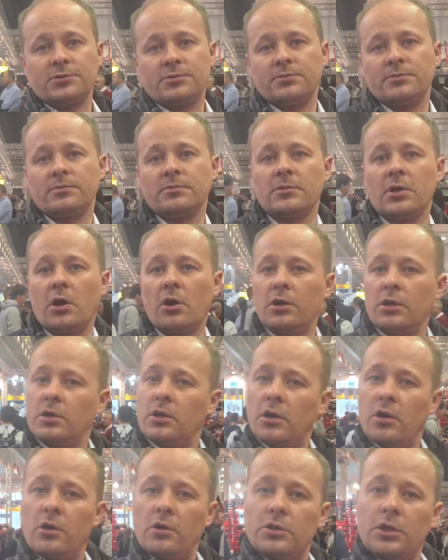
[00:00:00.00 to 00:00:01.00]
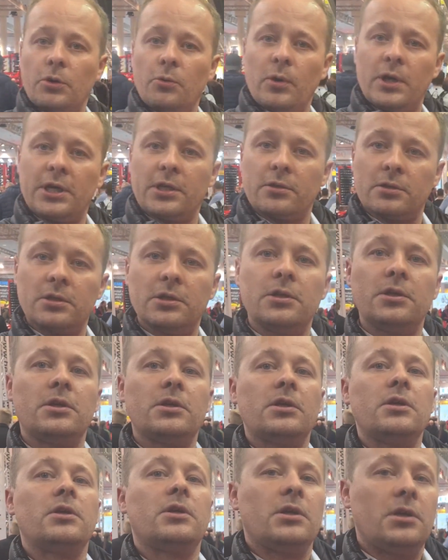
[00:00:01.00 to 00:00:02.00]
Ah, okay. So then it has
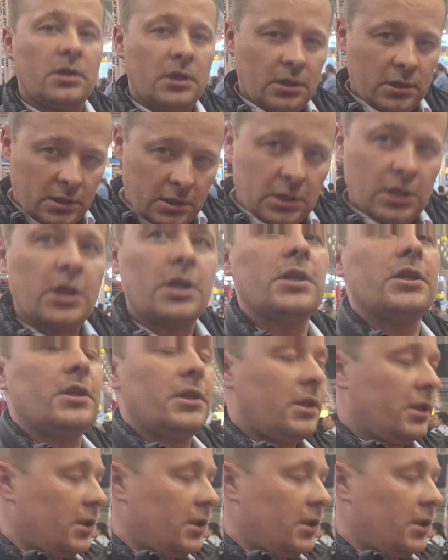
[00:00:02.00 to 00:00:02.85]
wheels wheels with it.